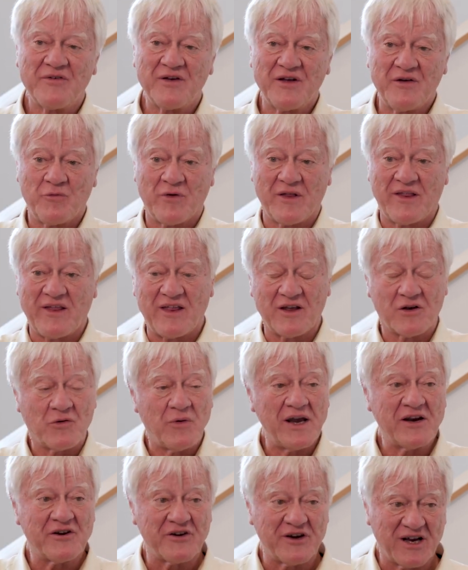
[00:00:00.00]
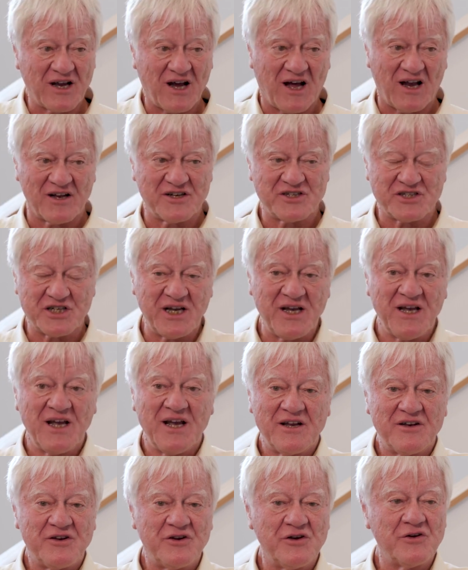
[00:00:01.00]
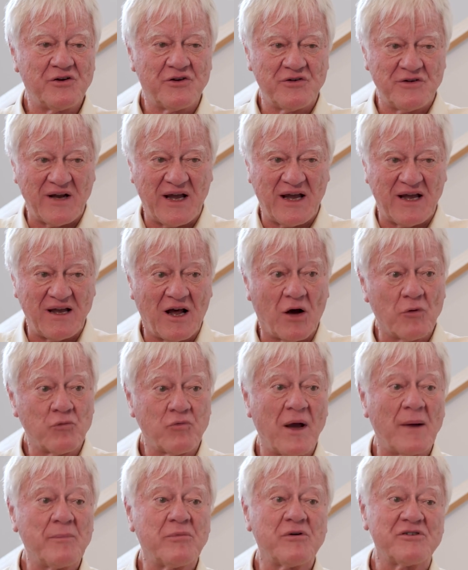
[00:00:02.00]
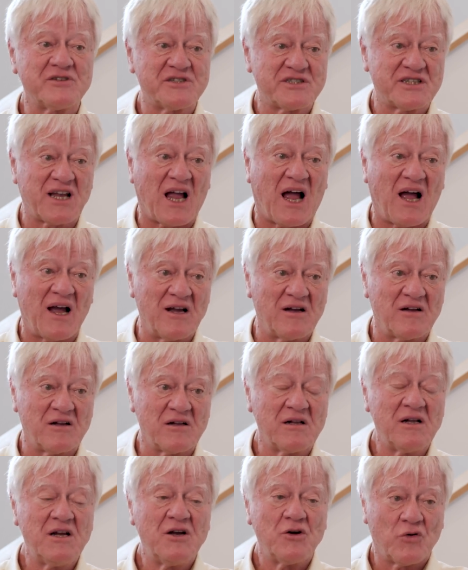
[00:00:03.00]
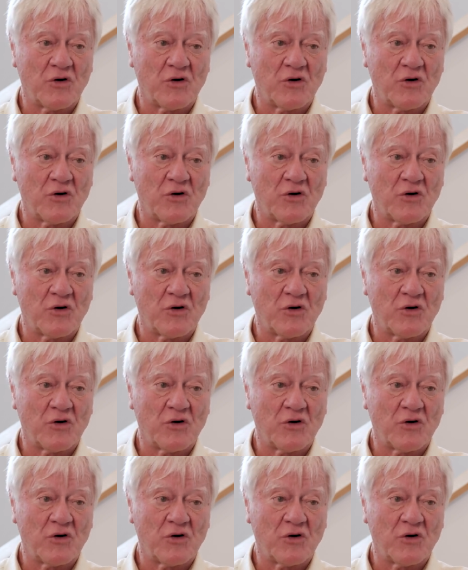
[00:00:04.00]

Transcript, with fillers: within the Quaker ecology to create a rebel style